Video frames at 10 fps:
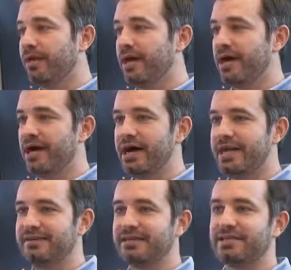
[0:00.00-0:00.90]
Uh, and
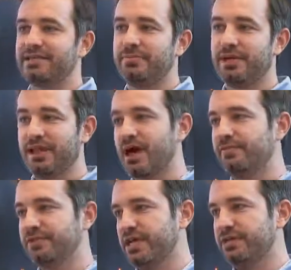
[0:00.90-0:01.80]
I think that's gonna mean a lot of
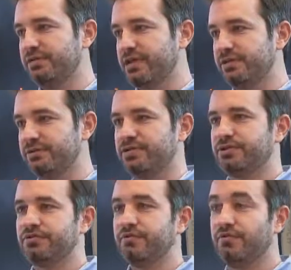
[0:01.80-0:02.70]
exciting
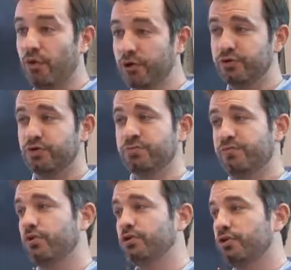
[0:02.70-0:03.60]
things for newsrooms and
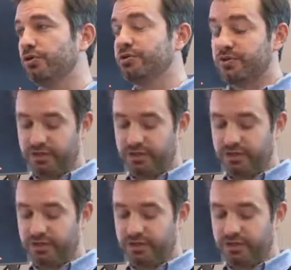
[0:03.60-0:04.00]
for journalists over the